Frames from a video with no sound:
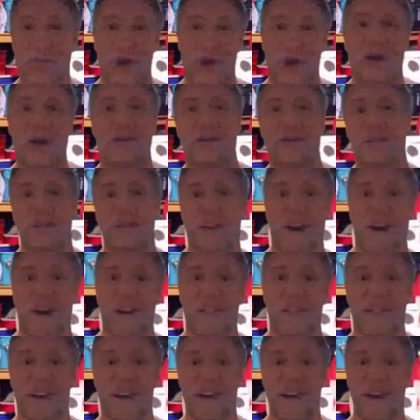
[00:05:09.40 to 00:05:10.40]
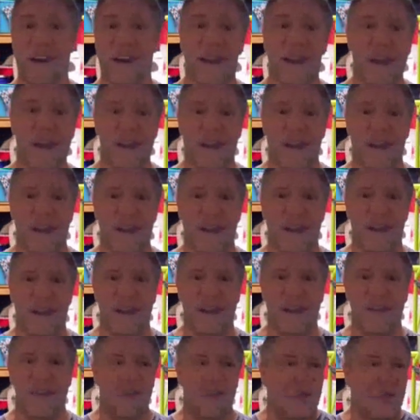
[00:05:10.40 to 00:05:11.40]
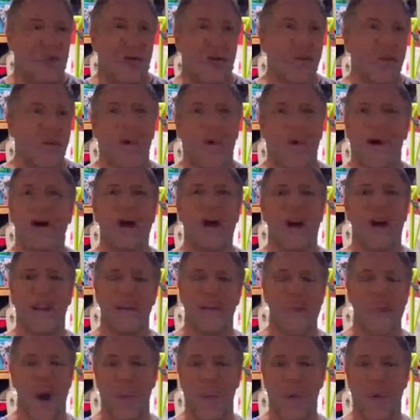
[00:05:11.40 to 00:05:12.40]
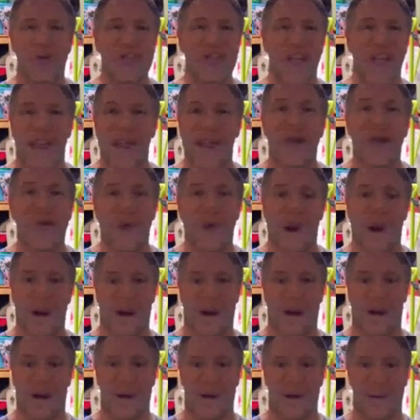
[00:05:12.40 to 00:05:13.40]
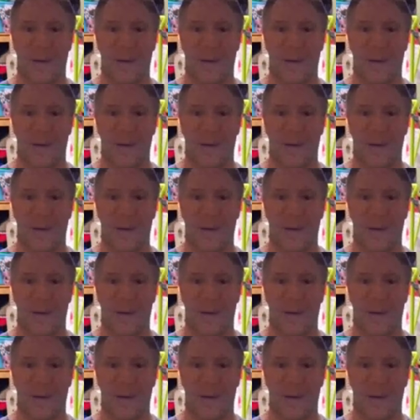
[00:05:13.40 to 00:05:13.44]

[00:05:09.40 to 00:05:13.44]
parked in front of it. You can work on them almost anywhere.